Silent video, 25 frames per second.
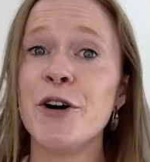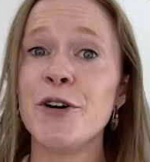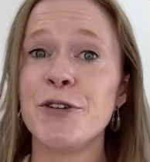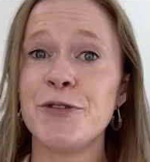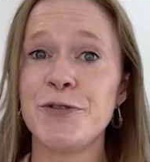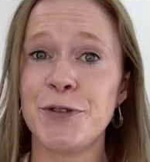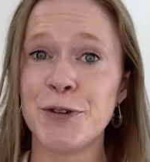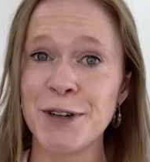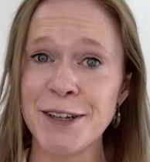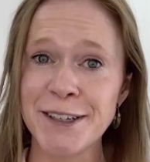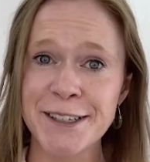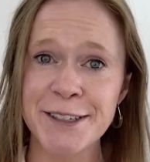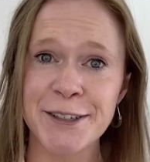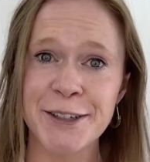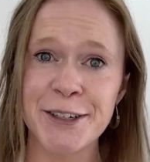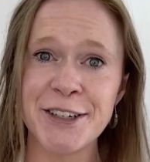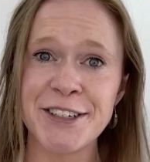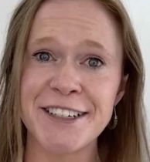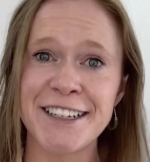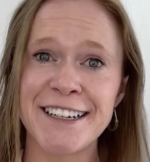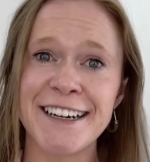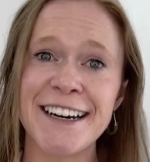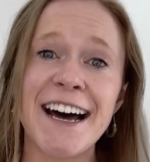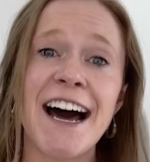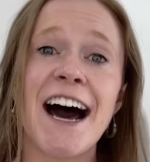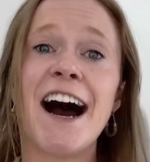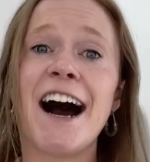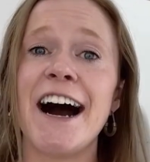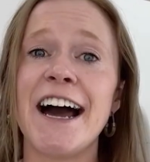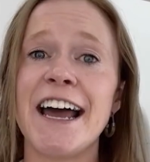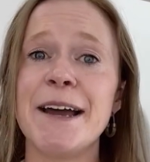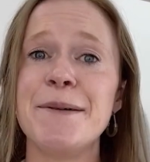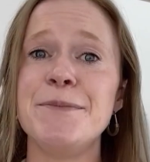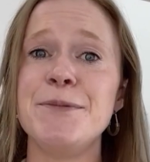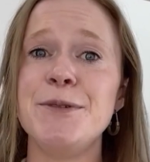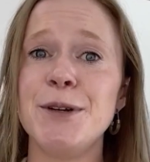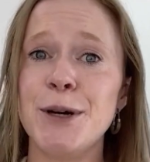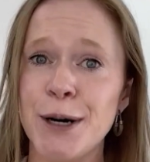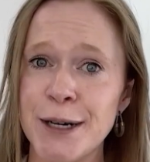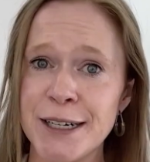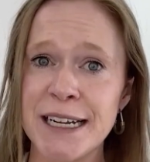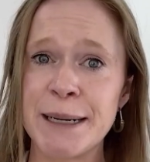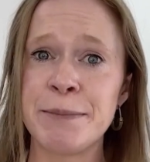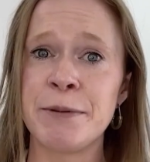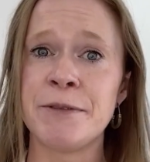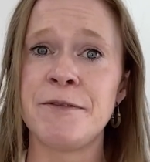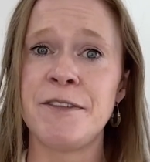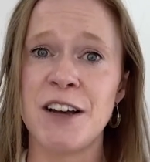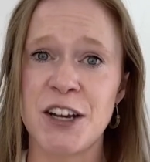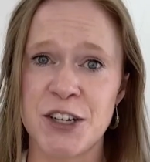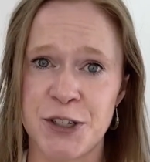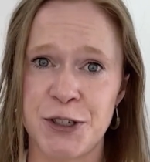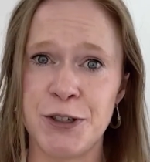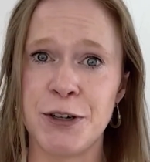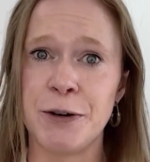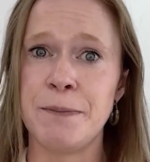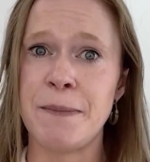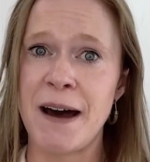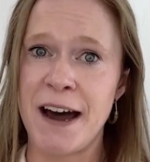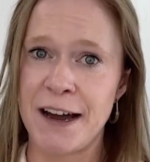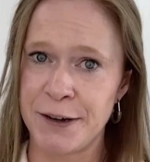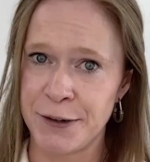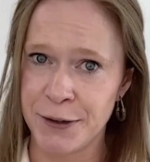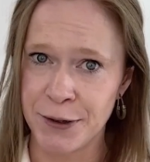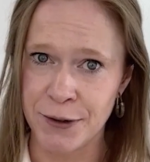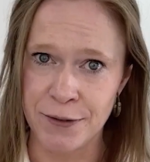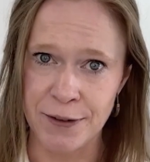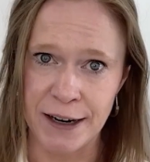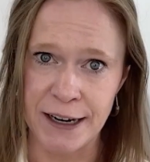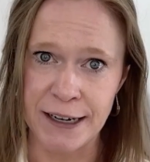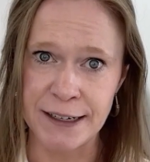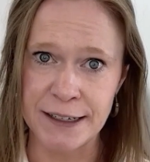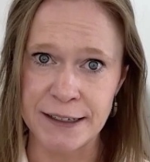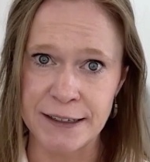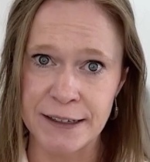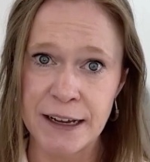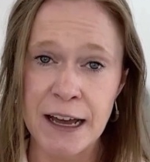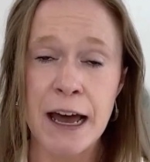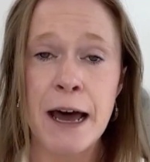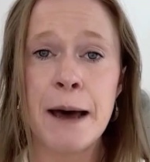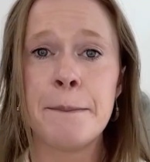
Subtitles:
Full disclosure, I am not a professional pattern grader.